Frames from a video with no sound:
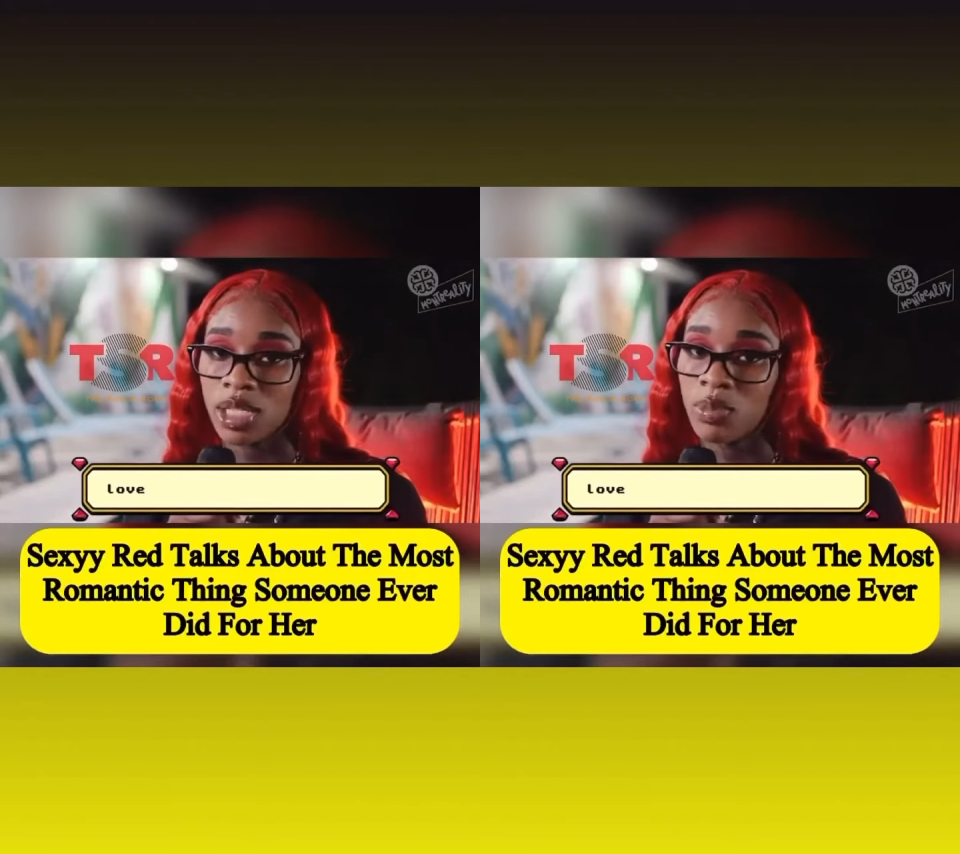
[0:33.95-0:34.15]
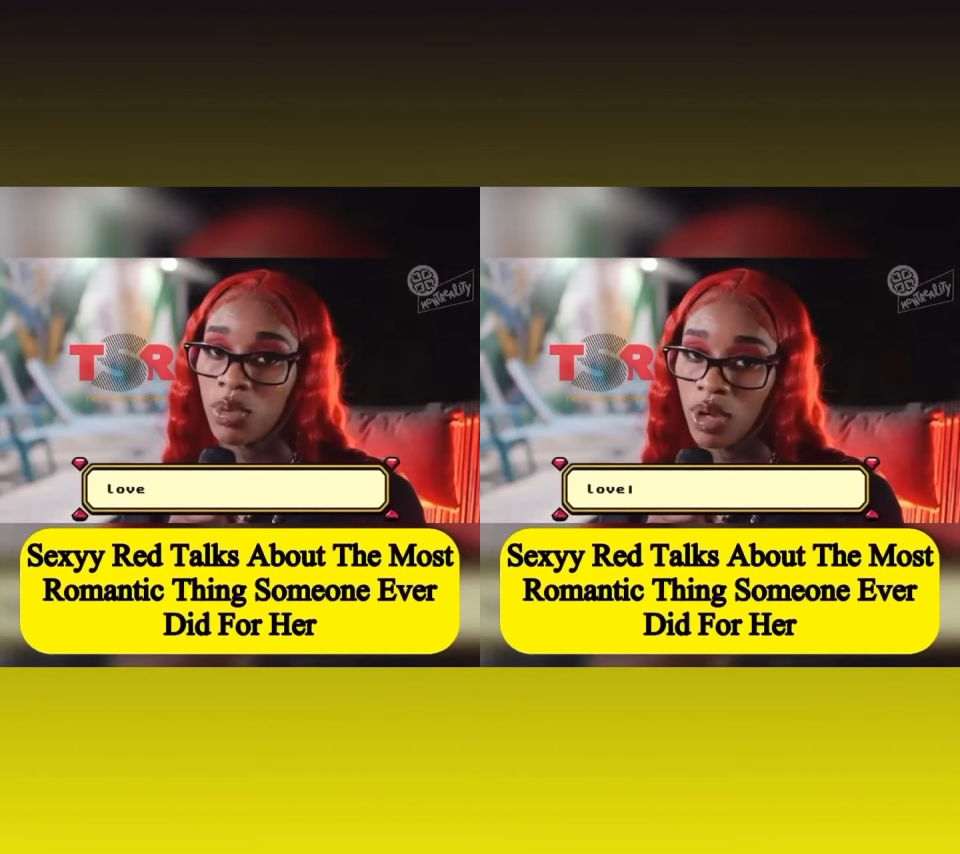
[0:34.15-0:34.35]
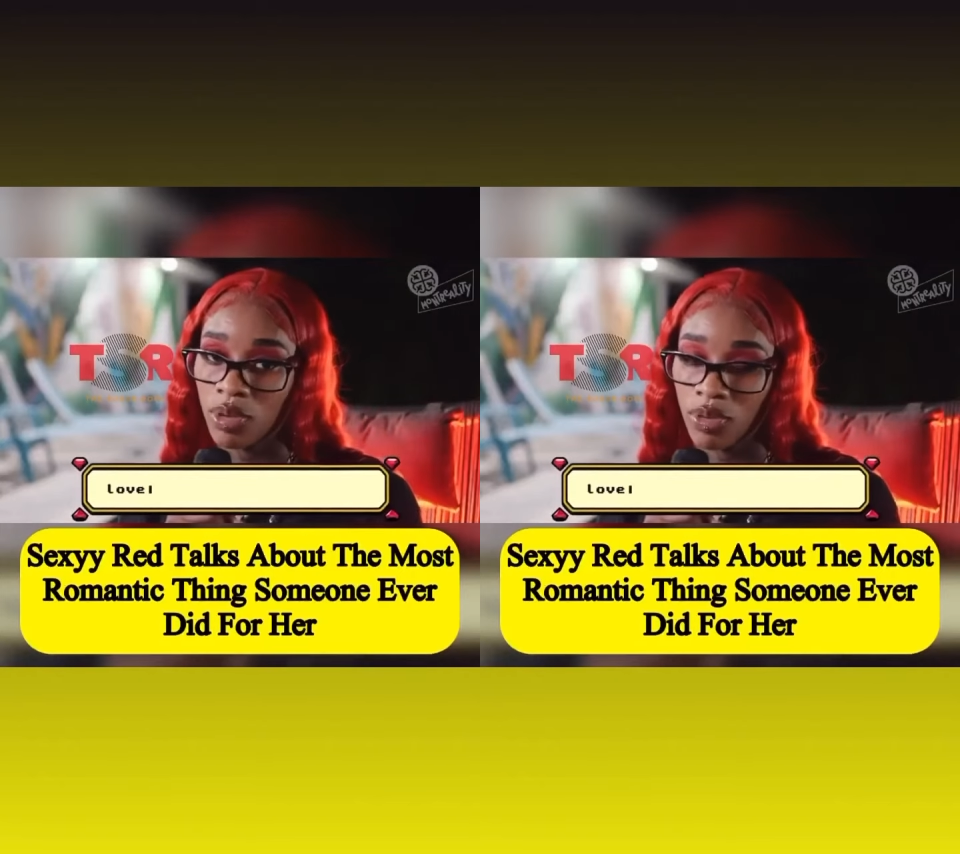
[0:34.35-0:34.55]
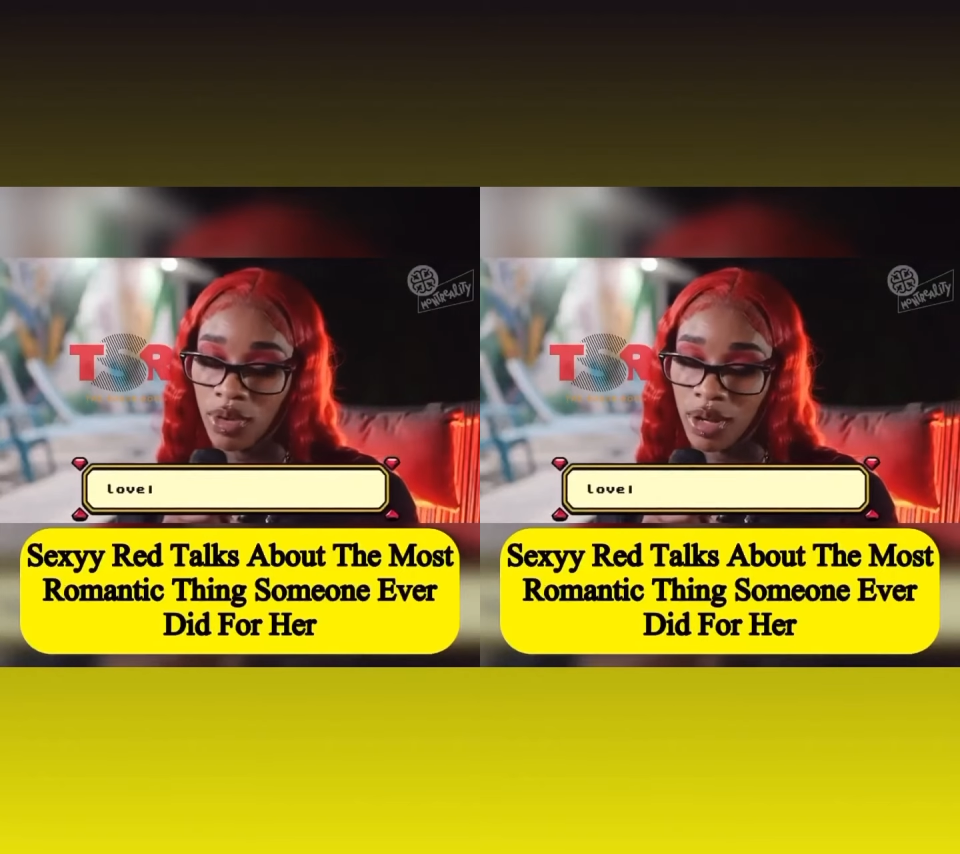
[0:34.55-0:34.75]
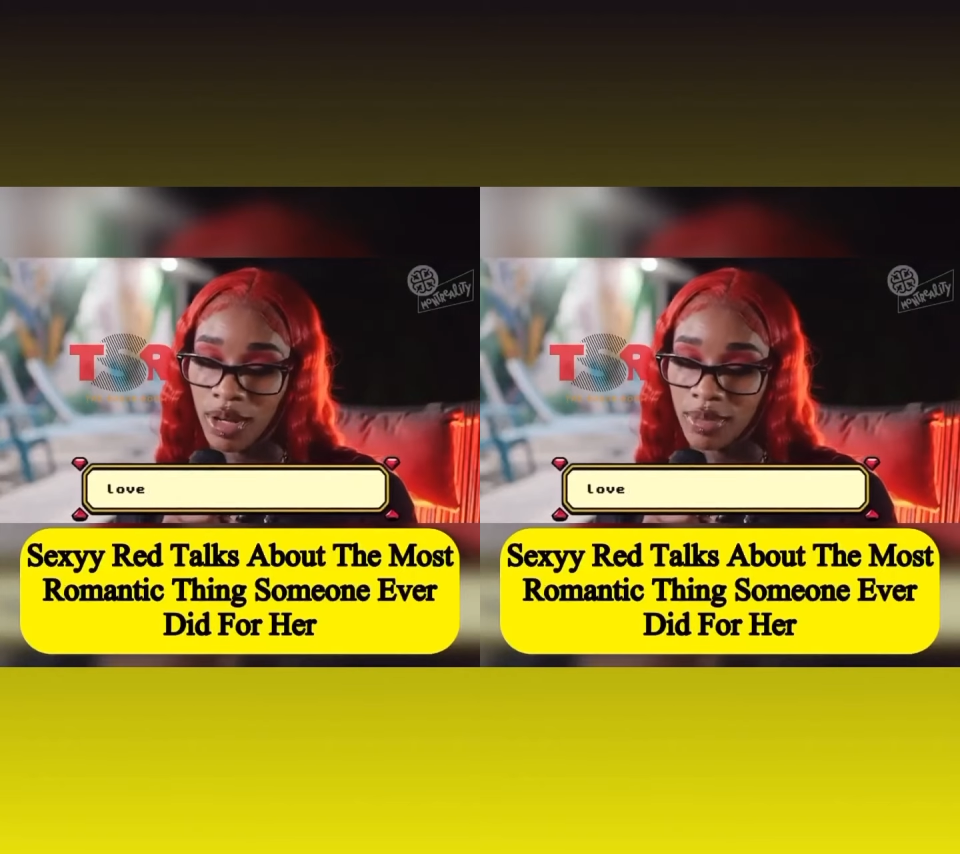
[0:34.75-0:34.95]
but that's
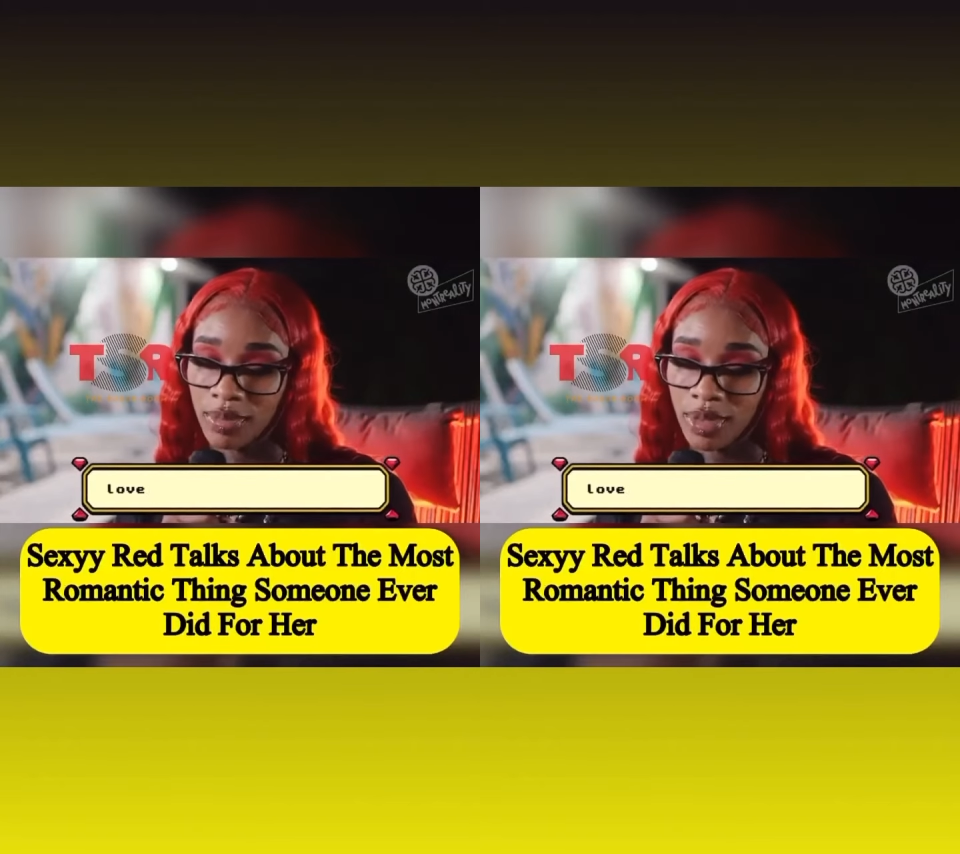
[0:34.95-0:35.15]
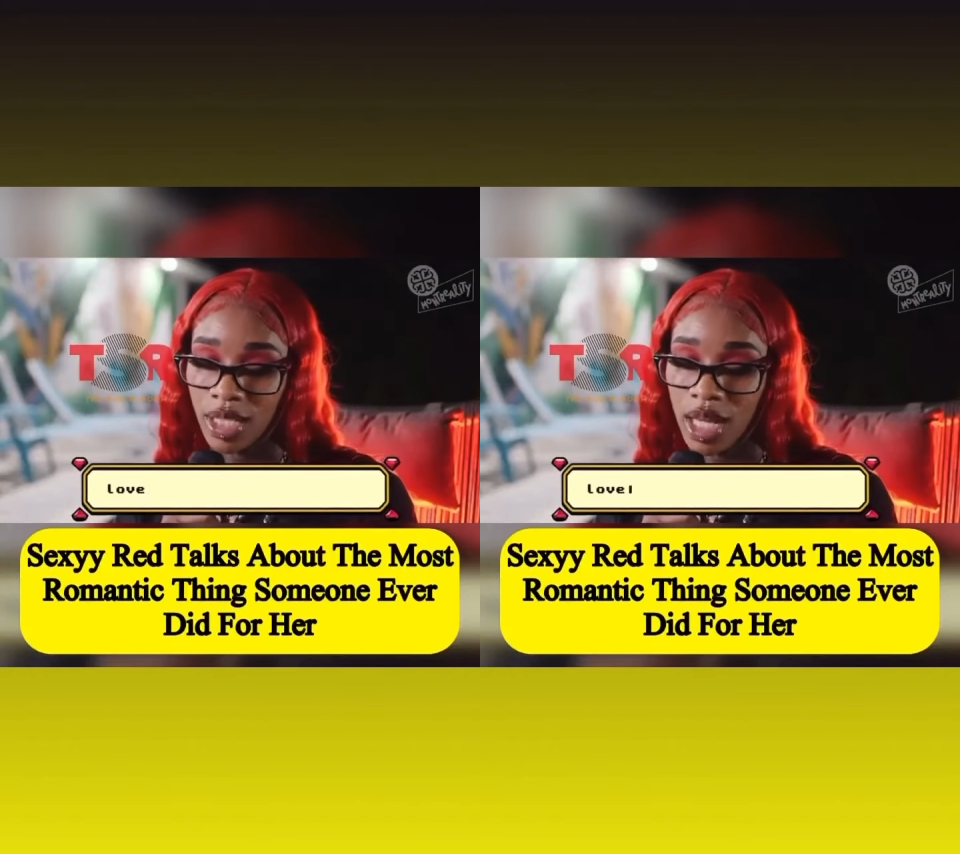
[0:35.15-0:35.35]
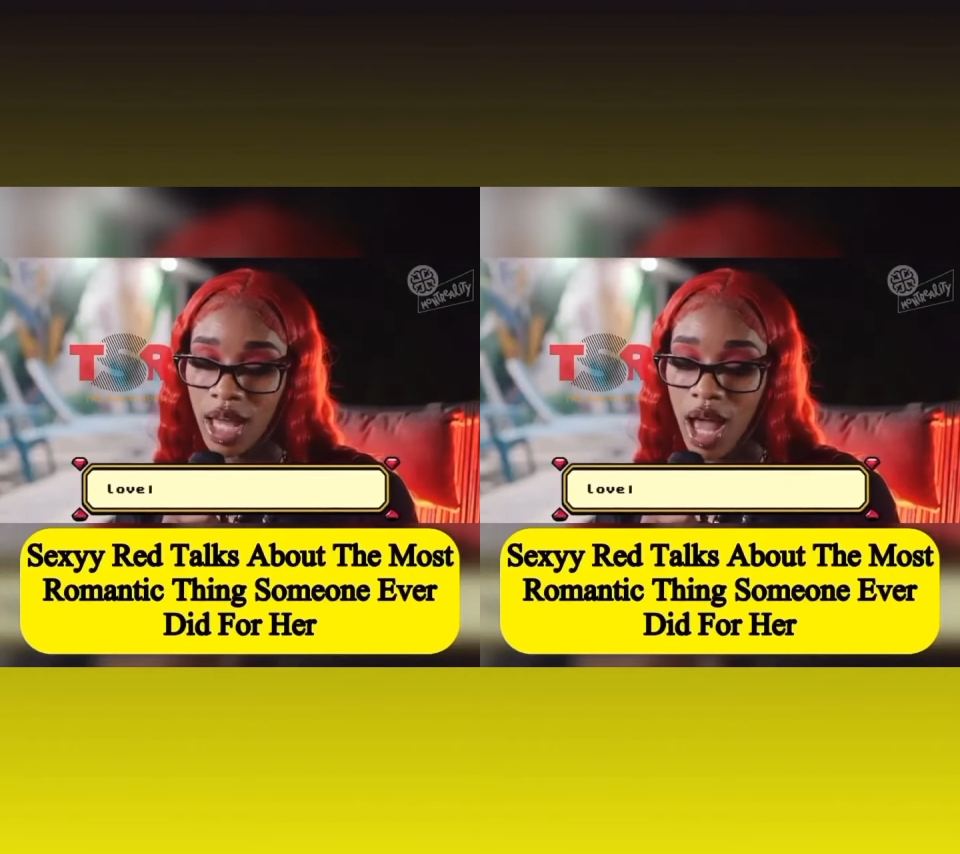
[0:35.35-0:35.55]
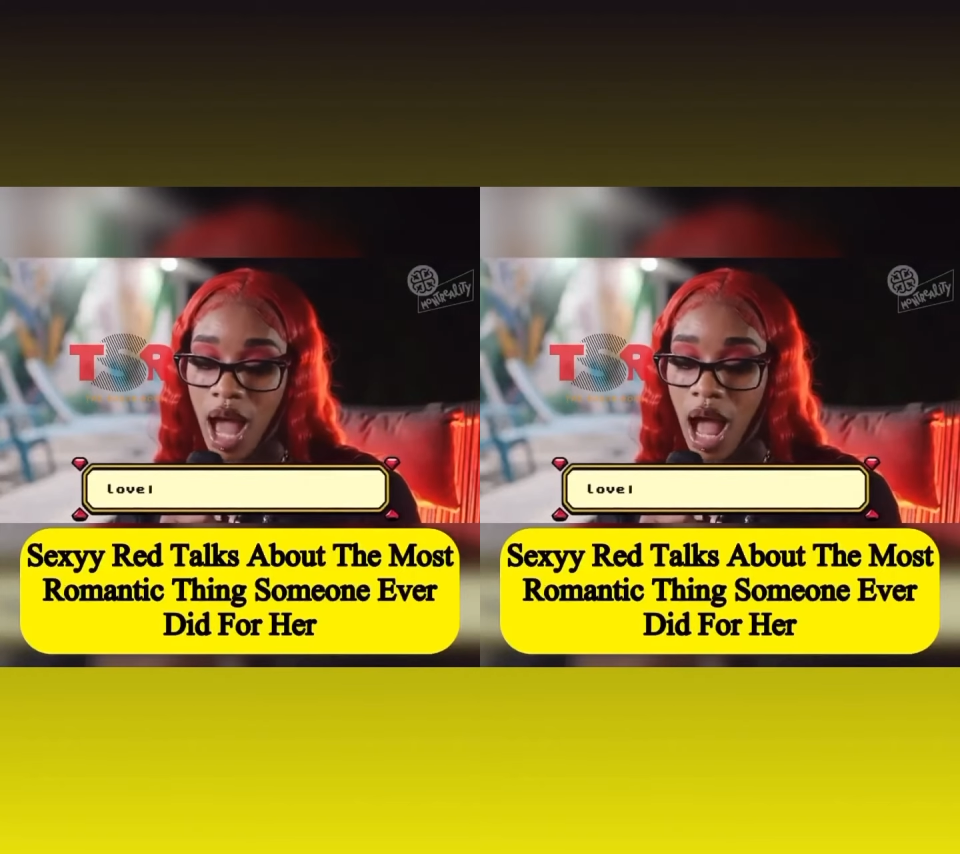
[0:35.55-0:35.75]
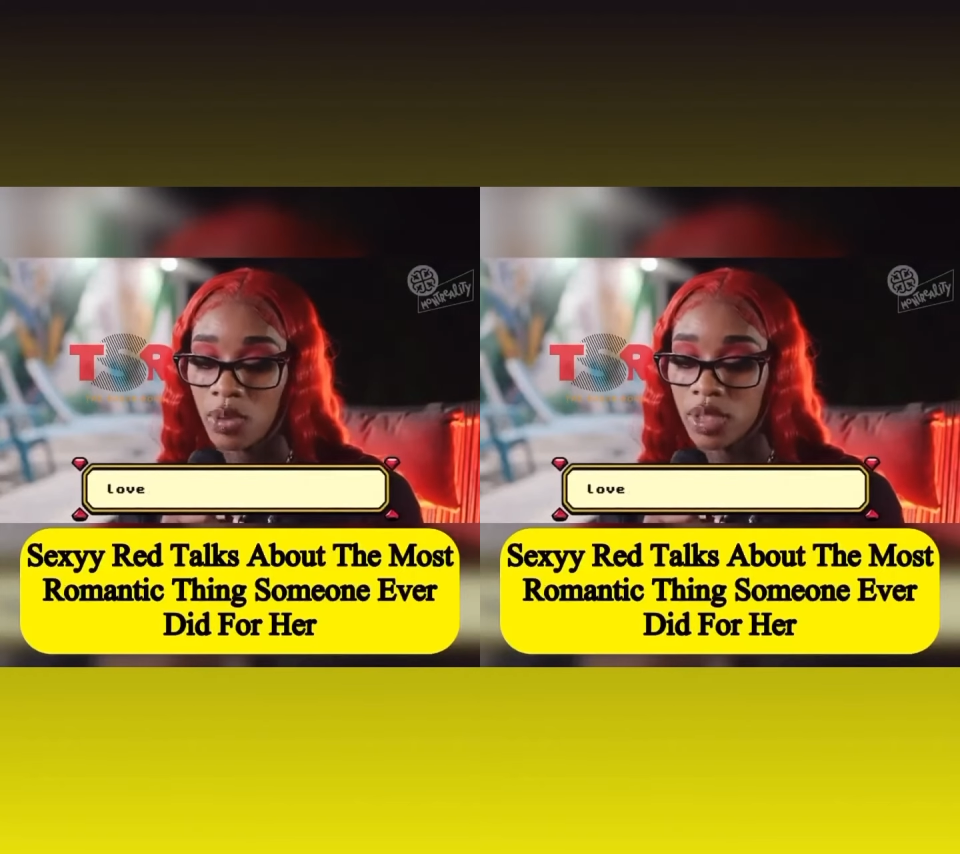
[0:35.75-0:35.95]
kind of ratchet,
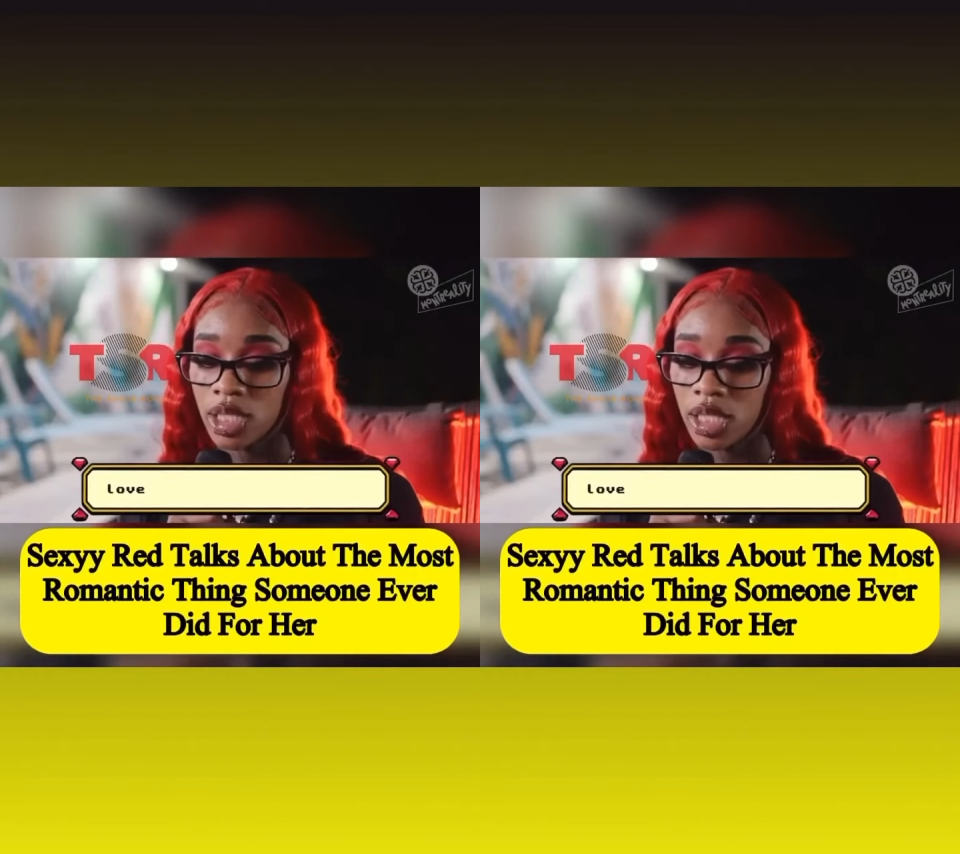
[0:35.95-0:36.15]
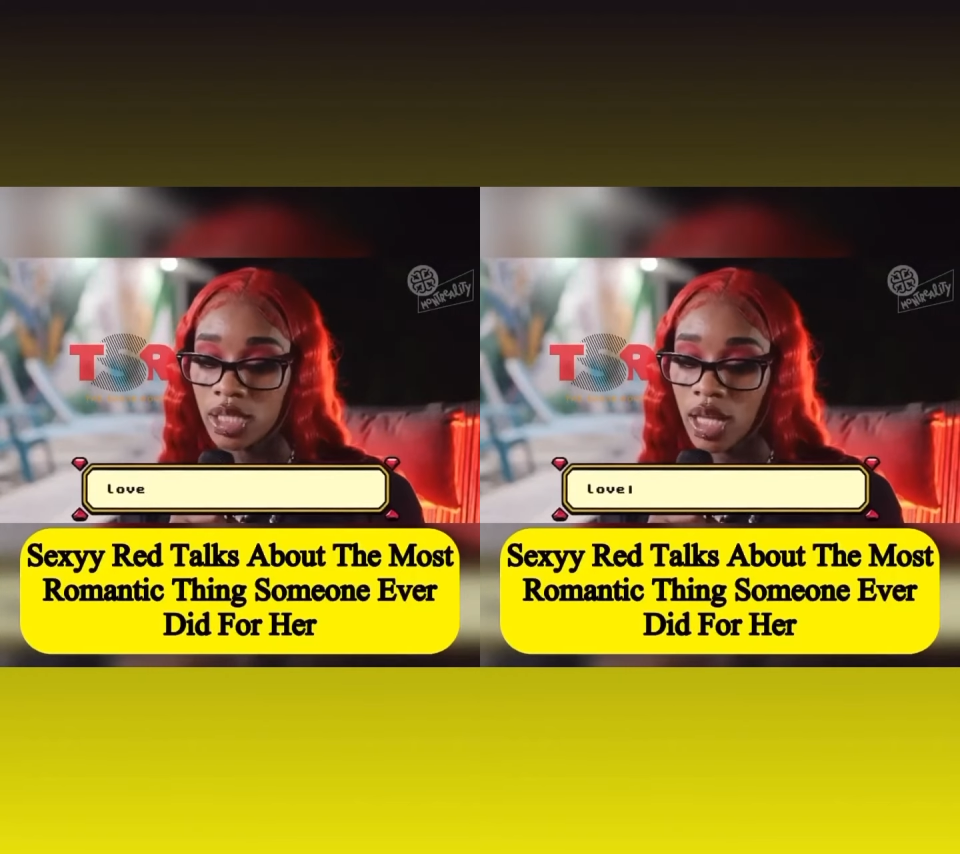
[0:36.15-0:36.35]
man.